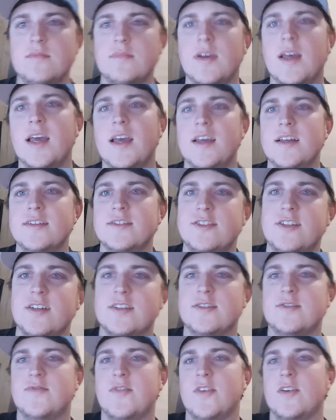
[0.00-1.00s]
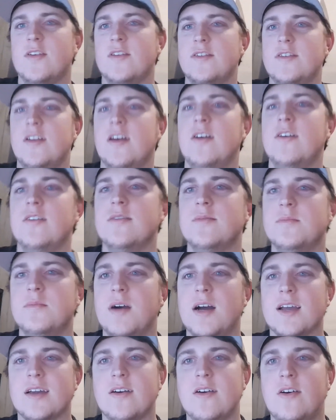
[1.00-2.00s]
And just for note,
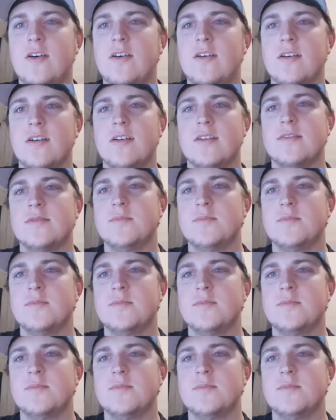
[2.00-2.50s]
my car,